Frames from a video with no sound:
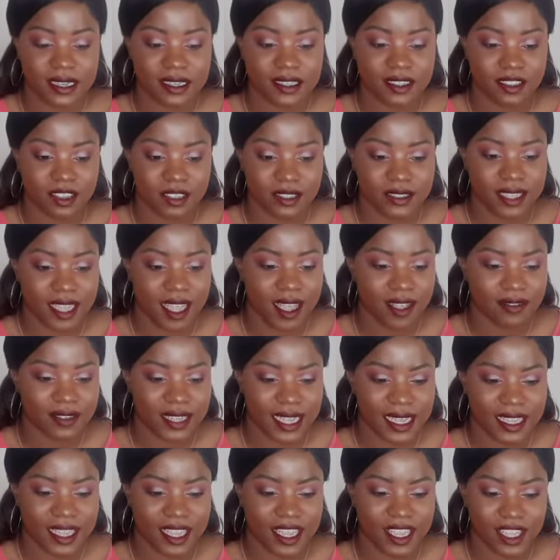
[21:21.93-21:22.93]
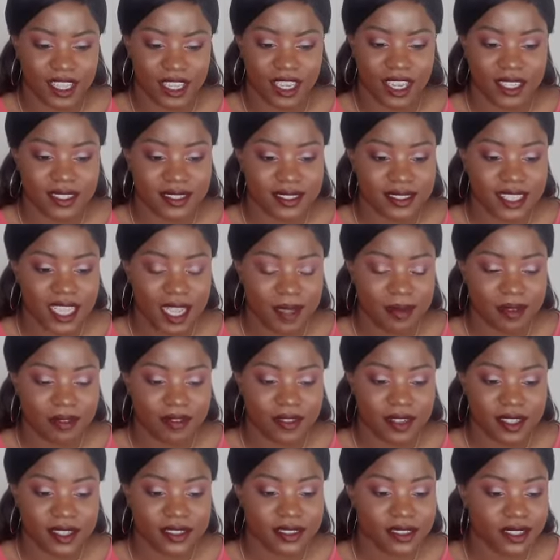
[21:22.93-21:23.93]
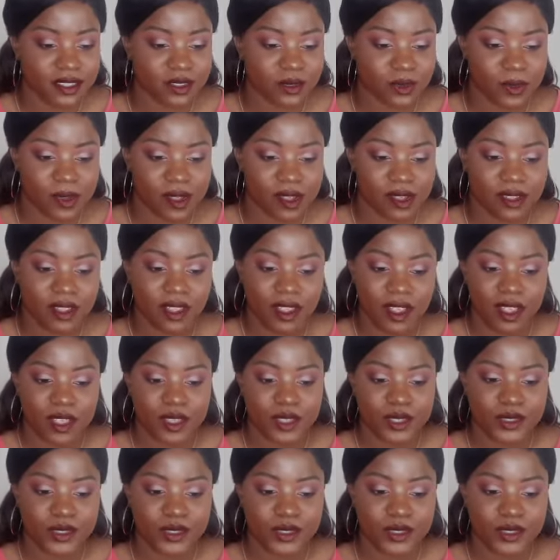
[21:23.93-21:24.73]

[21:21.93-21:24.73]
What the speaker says: It does have like a glossy type of finish as well.